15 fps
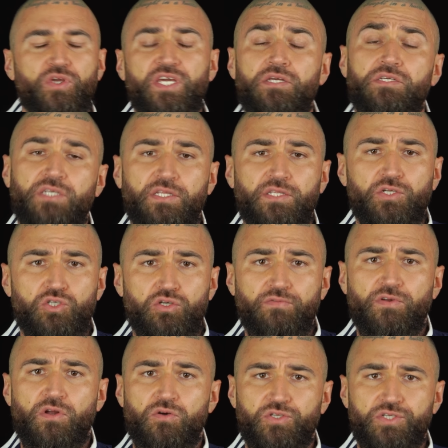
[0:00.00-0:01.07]
years in the
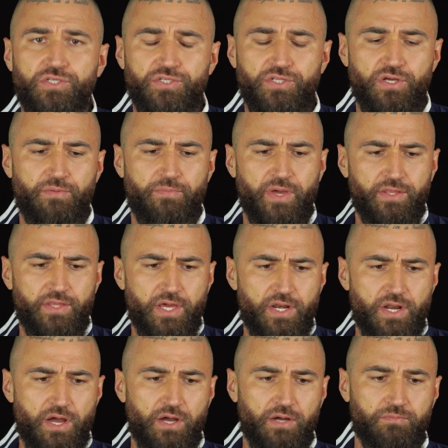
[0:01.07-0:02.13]
juvenile system, and then